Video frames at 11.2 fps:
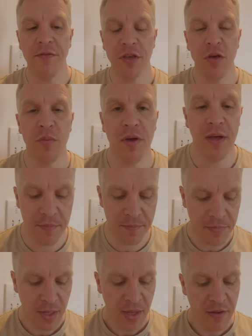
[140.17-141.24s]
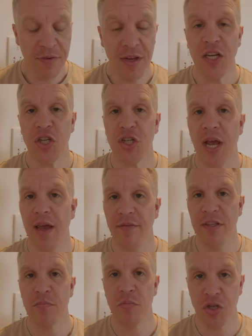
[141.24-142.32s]
a few um, Phoenix
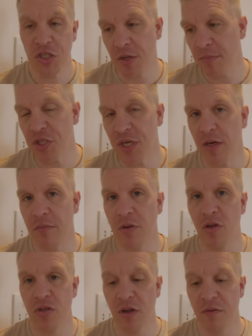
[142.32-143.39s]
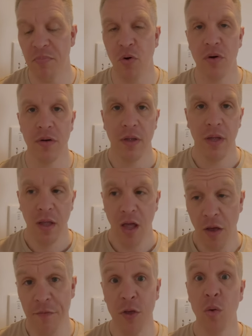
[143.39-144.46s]
Shavings brushes on my channel because I've brought
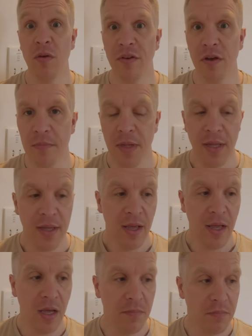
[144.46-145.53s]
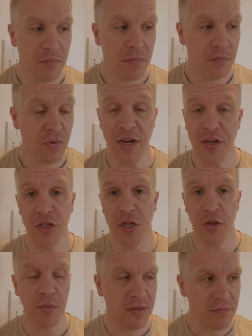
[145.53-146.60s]
a few of them um, brand
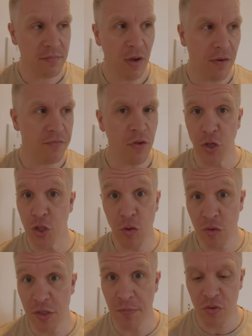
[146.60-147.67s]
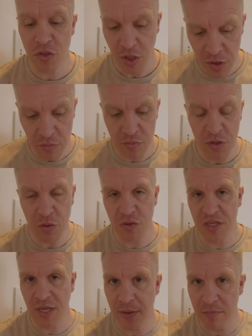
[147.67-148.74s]
new and I've not used them all. So you'll, you'll
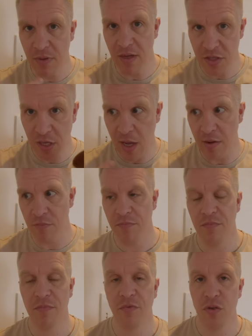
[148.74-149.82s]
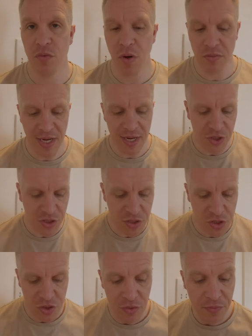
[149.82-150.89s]
see them as they get through the rotation
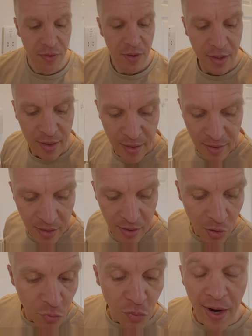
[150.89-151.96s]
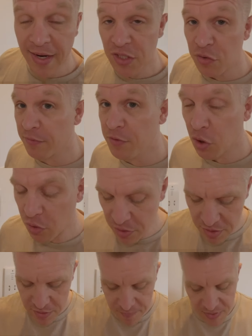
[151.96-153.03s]
and stuff razor of
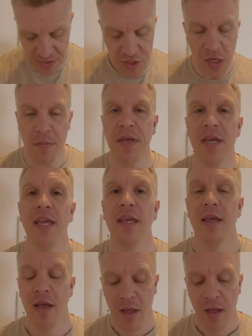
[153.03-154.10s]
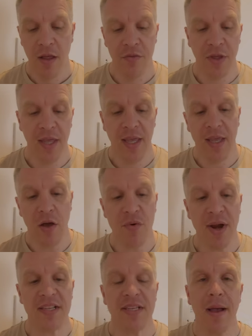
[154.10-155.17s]
choice is going to be the Rex